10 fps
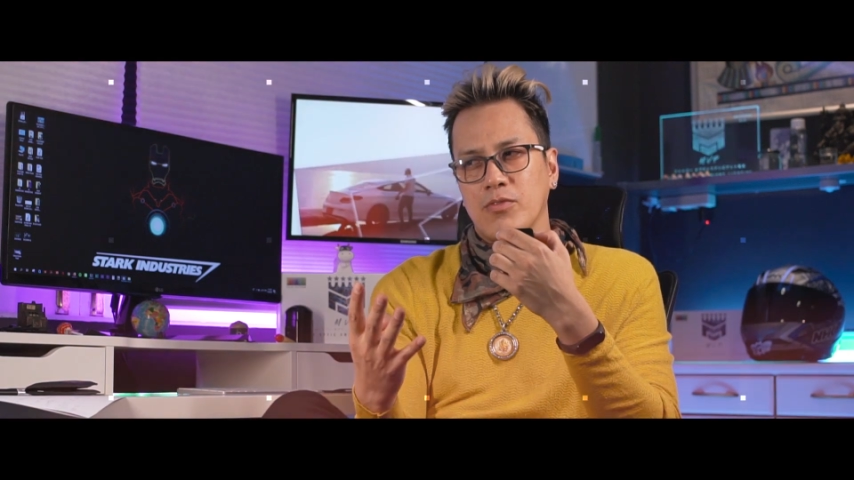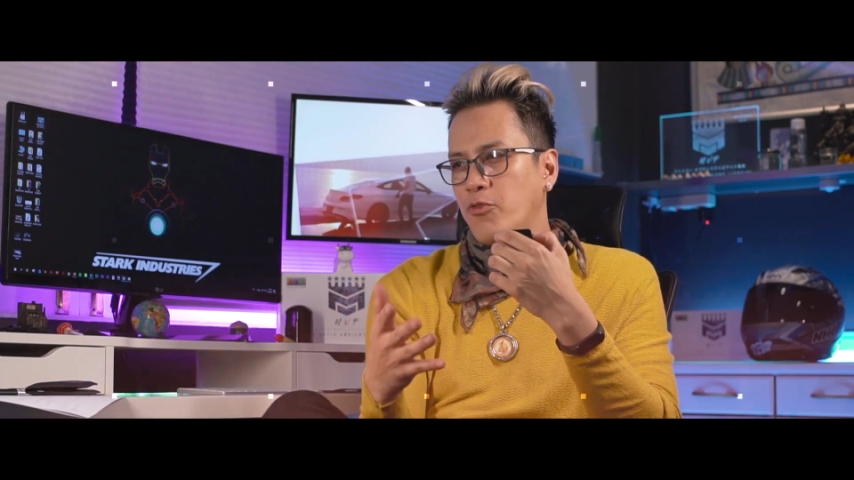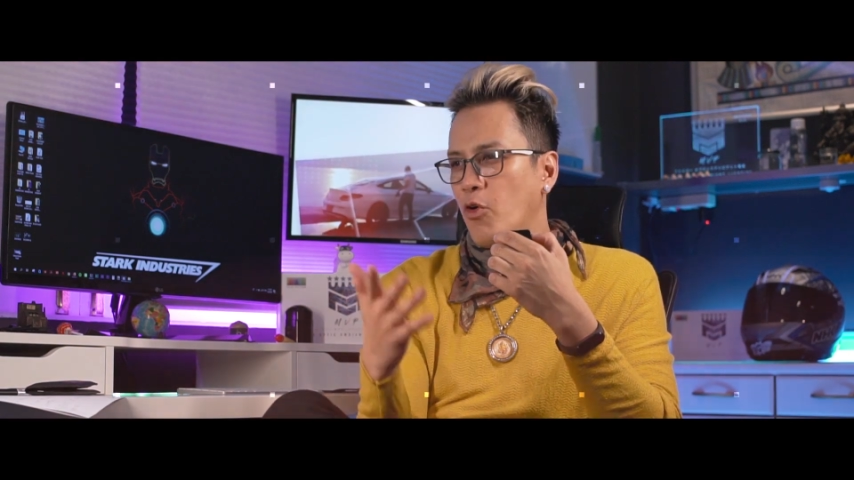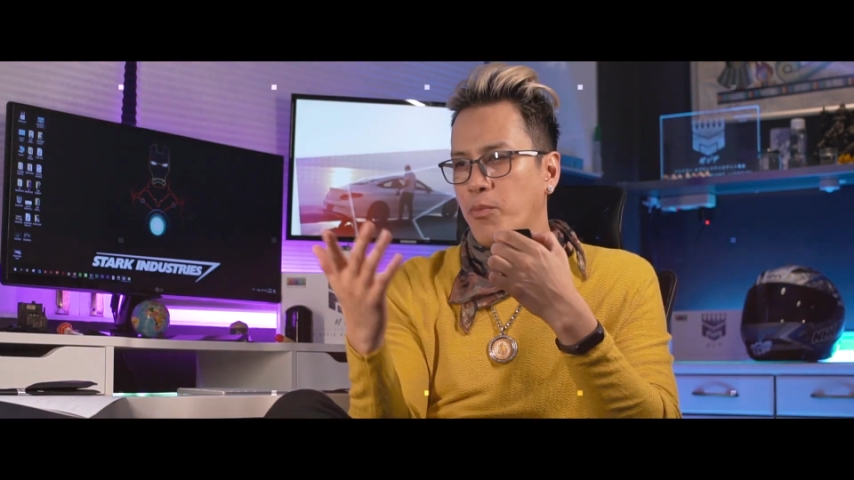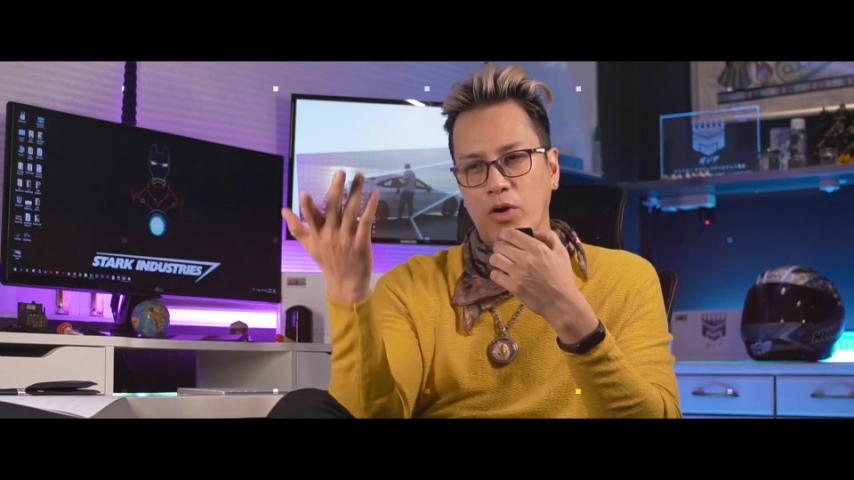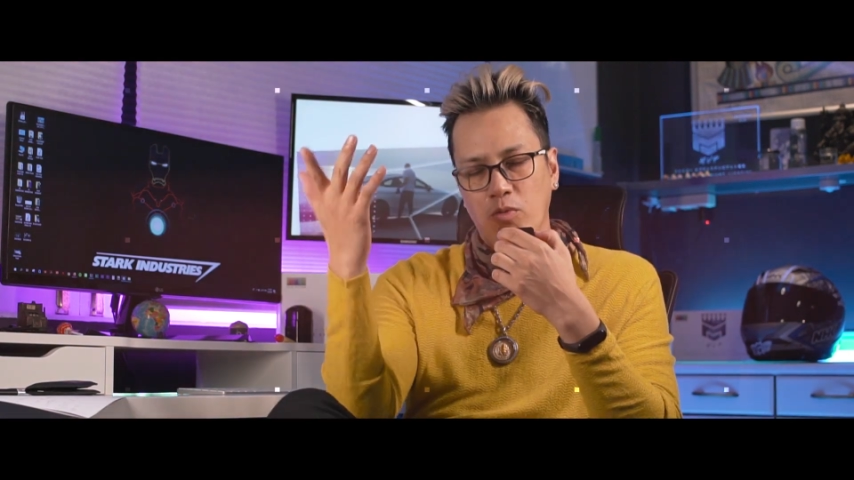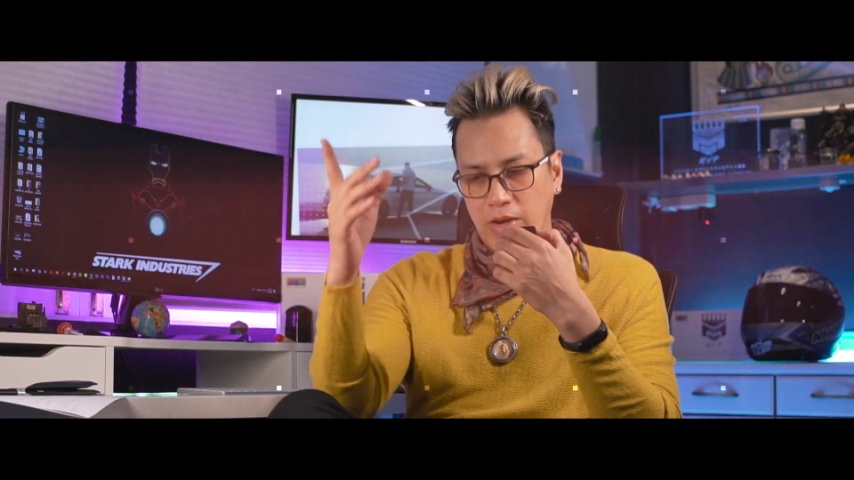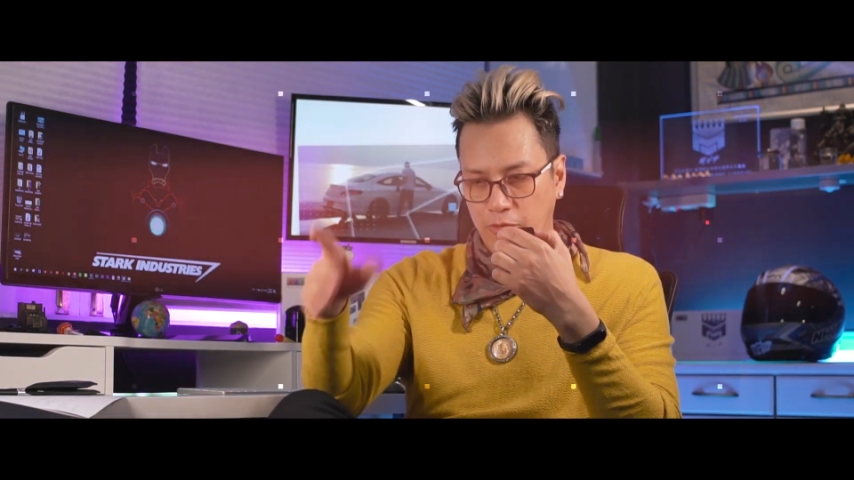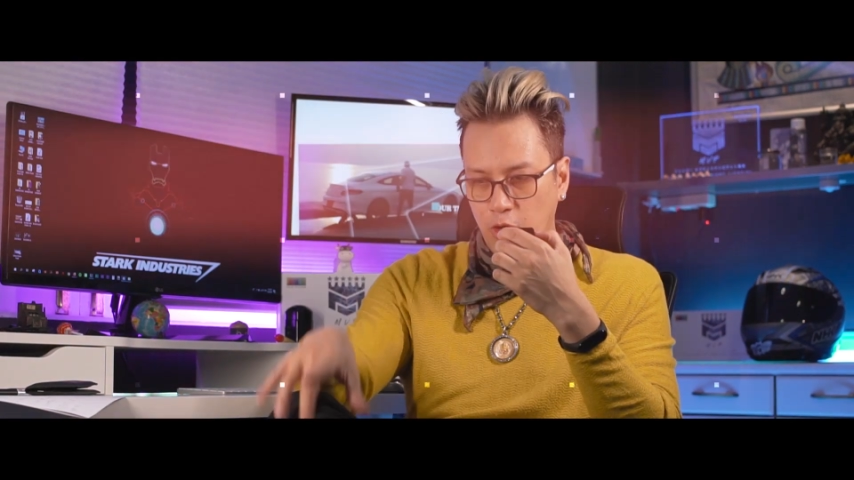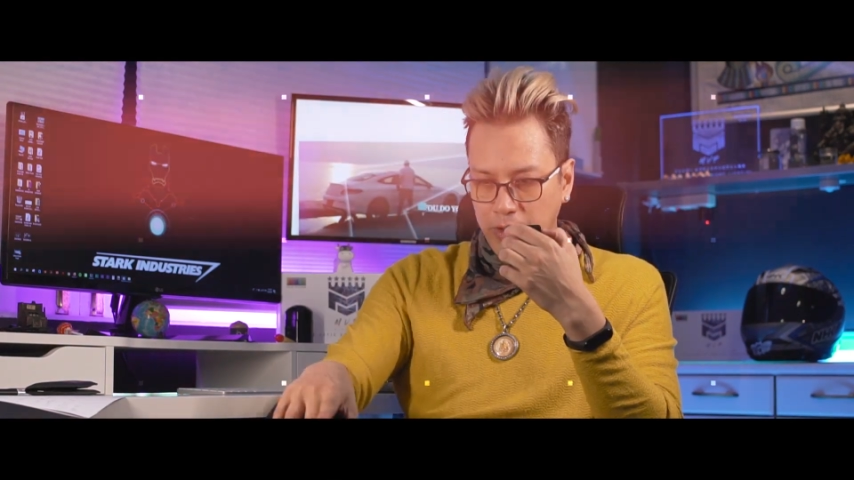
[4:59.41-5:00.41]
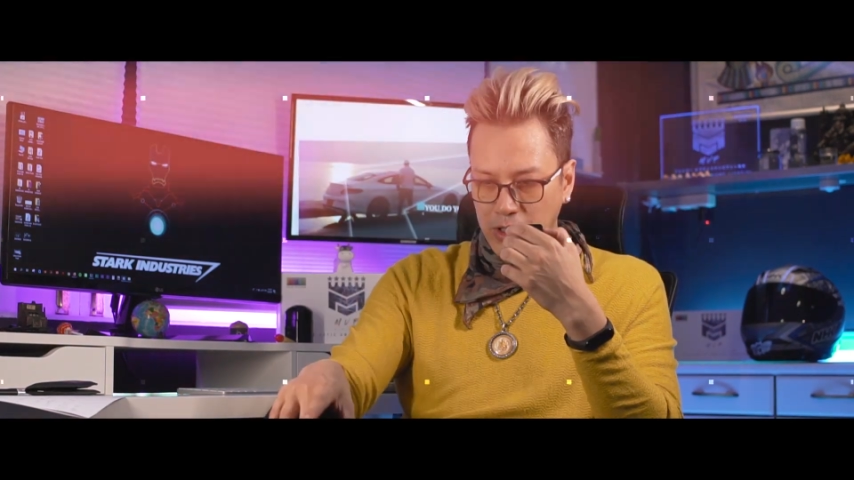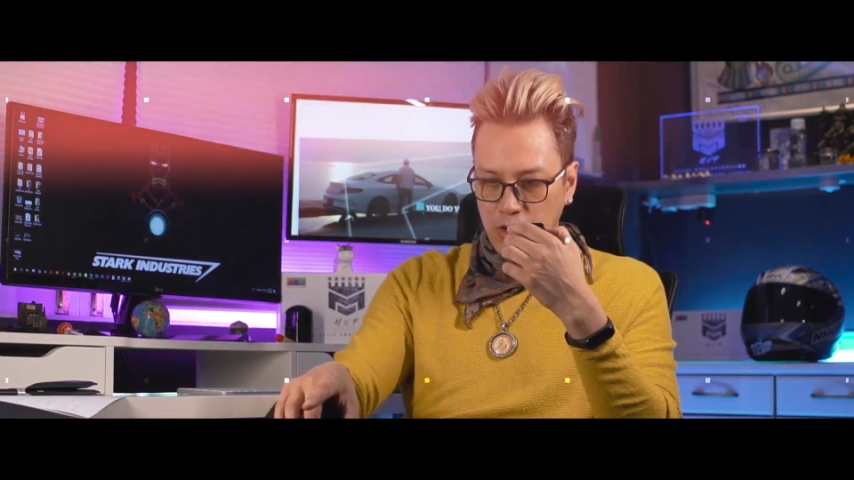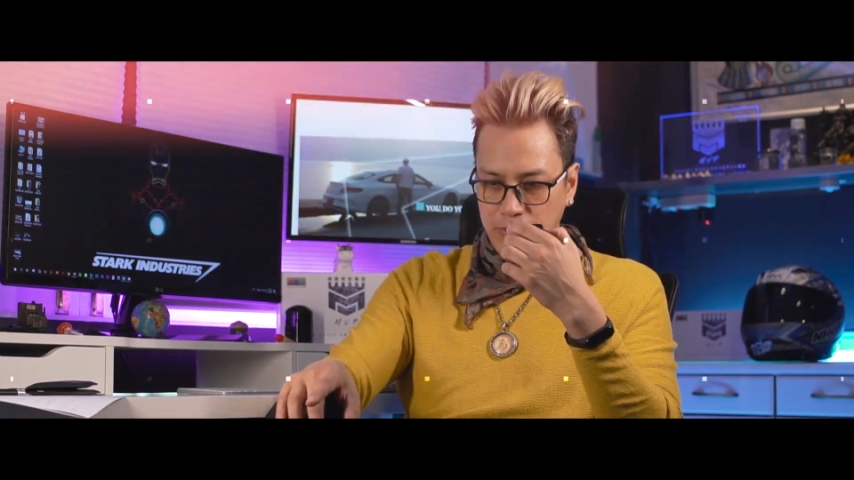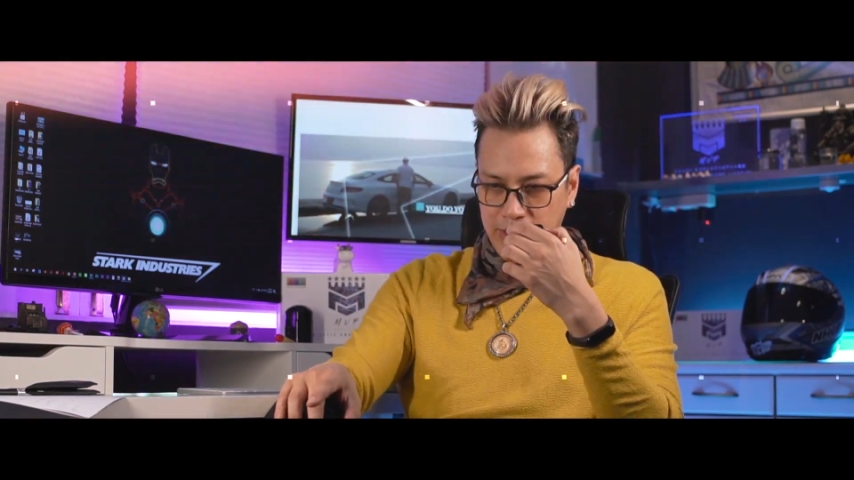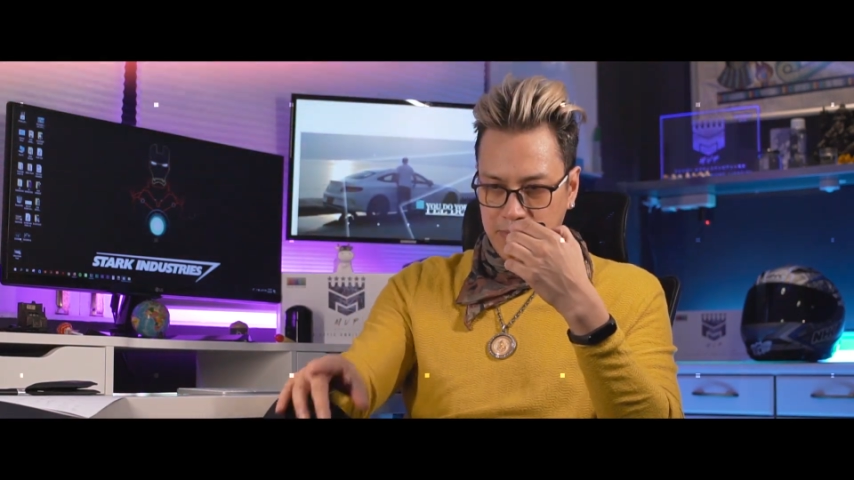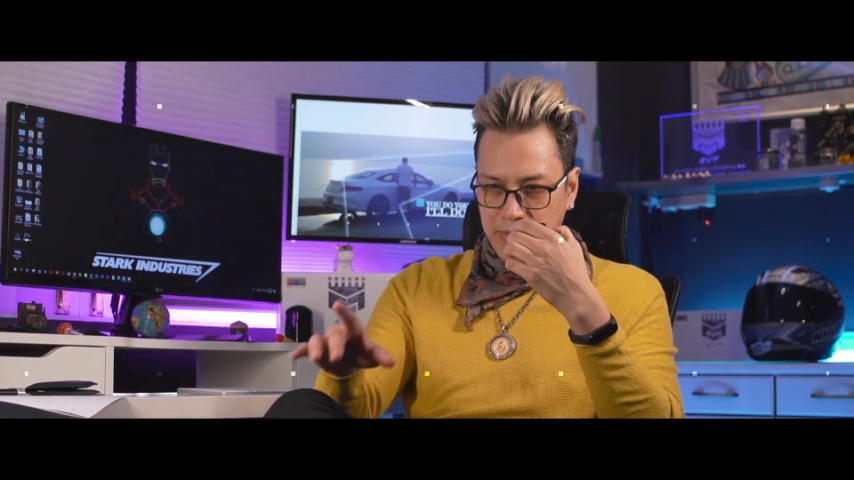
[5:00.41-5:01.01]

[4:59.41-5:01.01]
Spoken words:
4.1, 4.2 million.